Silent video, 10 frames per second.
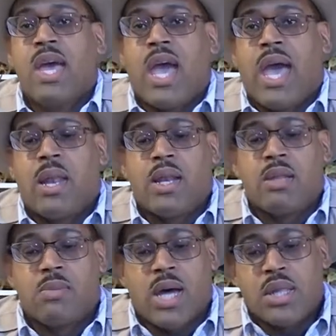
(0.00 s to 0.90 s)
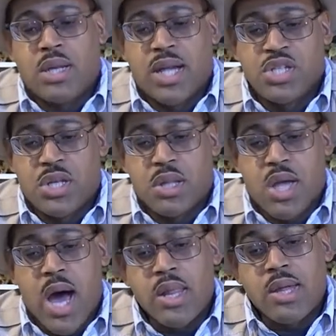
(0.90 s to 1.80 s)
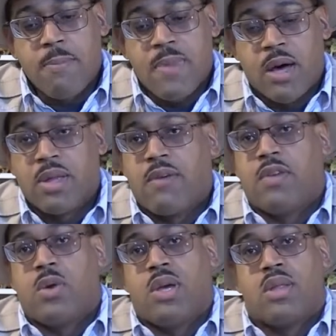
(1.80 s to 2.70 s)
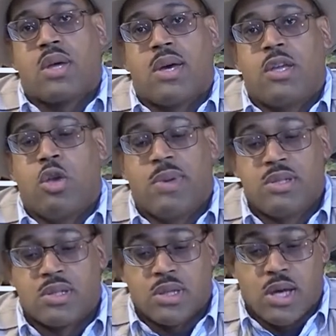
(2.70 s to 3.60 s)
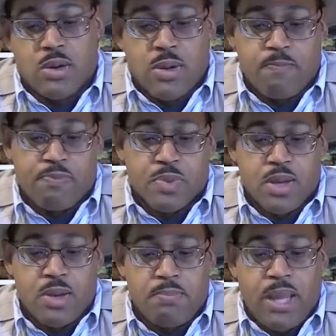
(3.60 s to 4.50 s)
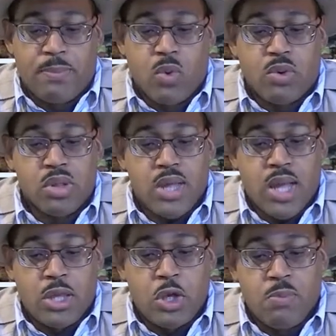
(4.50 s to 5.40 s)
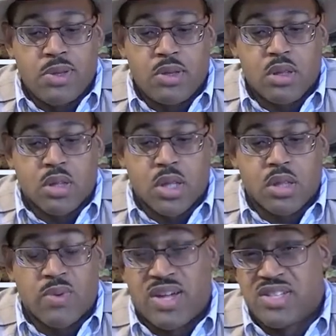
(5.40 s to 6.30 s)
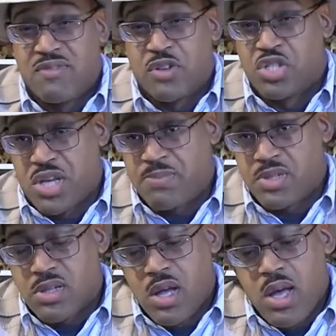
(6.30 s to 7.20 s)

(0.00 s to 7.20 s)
And the last analogy on this concept I'll give you is uh, humans, uh, people will say humans' closest relative are chimps,